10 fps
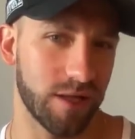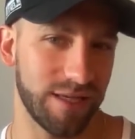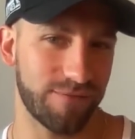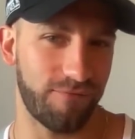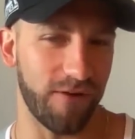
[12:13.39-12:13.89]
Now,
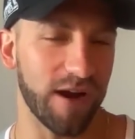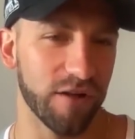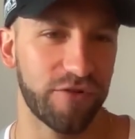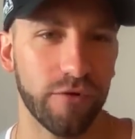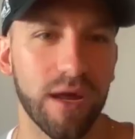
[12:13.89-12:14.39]
these
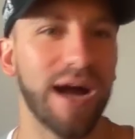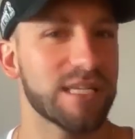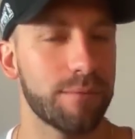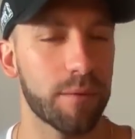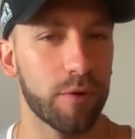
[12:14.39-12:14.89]
final two guys
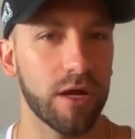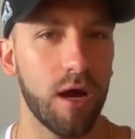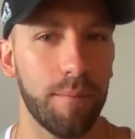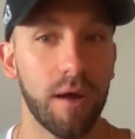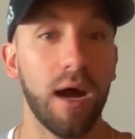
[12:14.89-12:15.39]
I'm going to bring
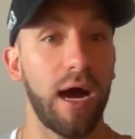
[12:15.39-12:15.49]
up,